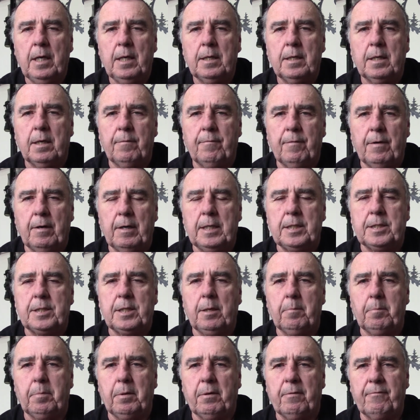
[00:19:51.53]
They're very
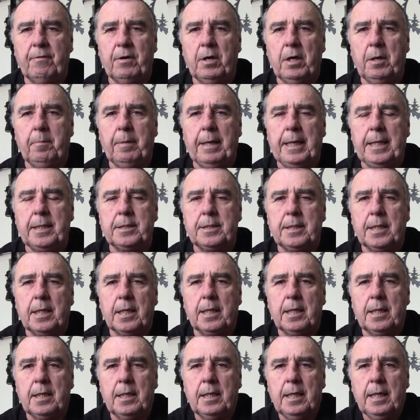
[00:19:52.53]
simple, very basic,
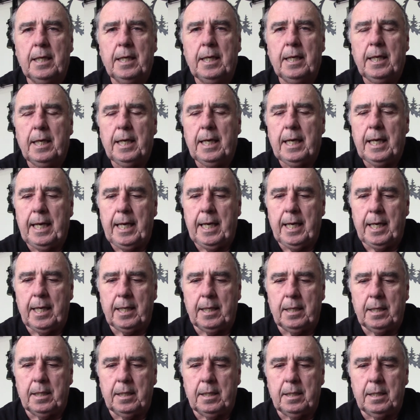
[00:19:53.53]

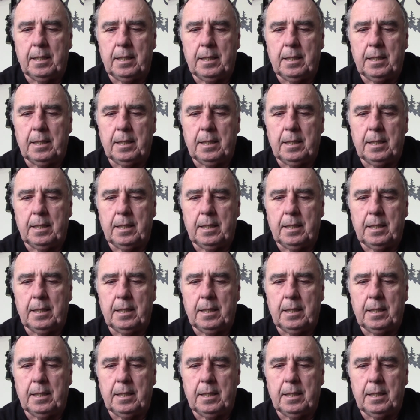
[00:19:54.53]
and